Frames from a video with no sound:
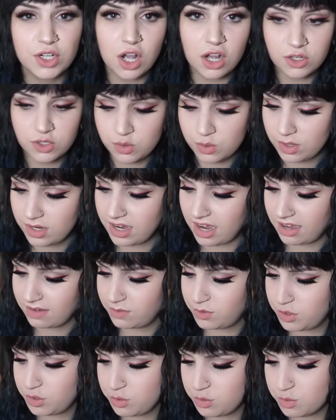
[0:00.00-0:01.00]
contouring, I
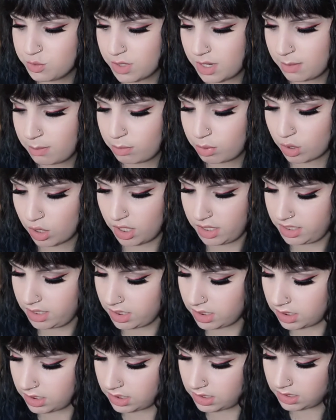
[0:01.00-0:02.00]
have two
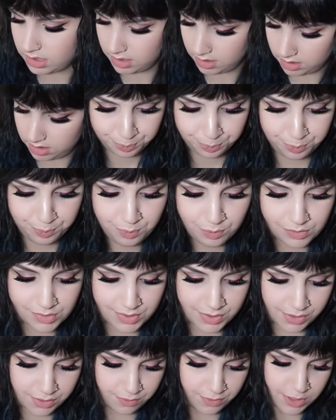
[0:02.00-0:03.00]
products.
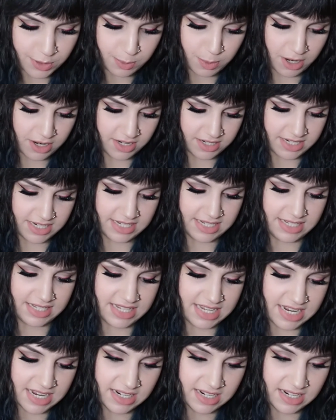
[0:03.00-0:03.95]
So the first product is the